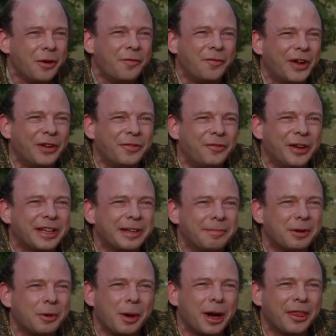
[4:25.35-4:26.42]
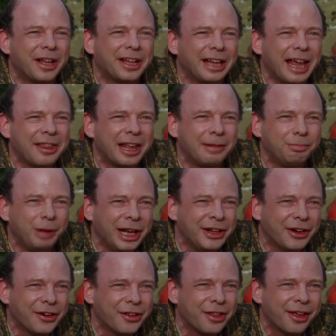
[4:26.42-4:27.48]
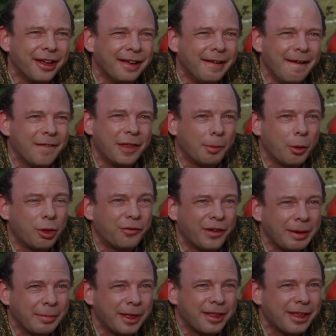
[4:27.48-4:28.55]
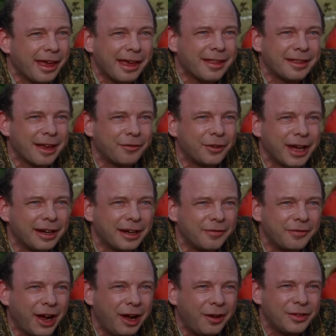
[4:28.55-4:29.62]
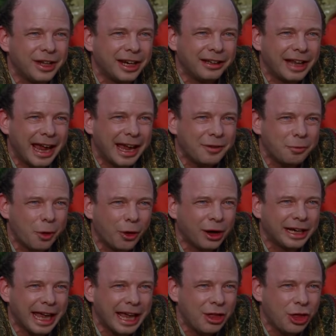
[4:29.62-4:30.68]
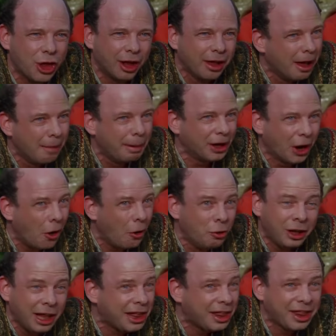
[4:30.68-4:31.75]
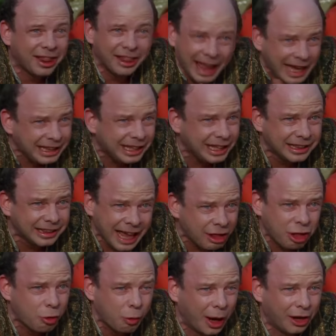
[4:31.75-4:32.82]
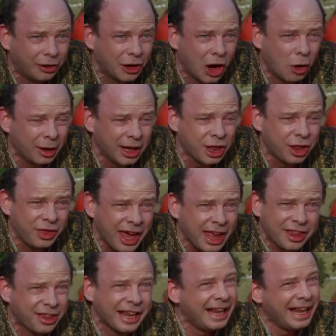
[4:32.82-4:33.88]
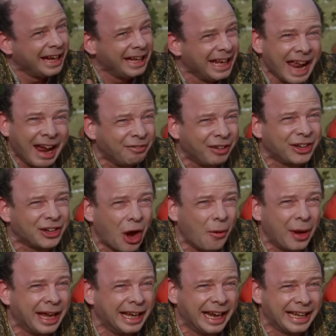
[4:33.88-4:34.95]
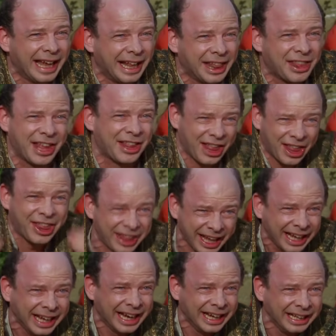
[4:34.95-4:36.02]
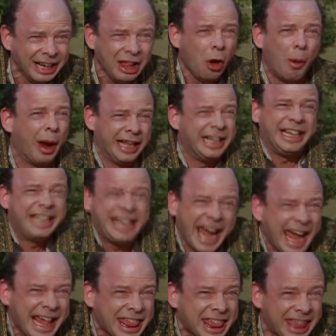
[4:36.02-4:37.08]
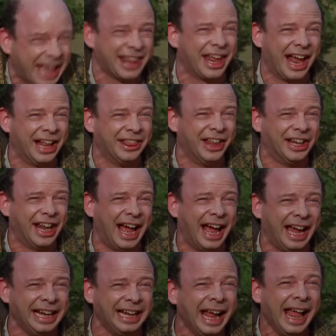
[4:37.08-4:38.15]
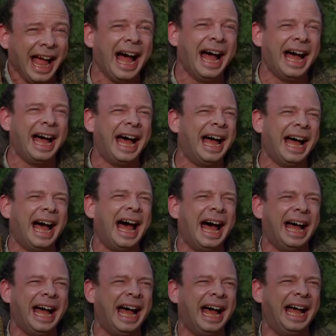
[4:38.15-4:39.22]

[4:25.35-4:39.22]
You fell victim to one of the classic blunders. The most famous is never get involved in a land war in Asia, but only slightly less well known is this never go in against the Sicilian when death is on the line. ha!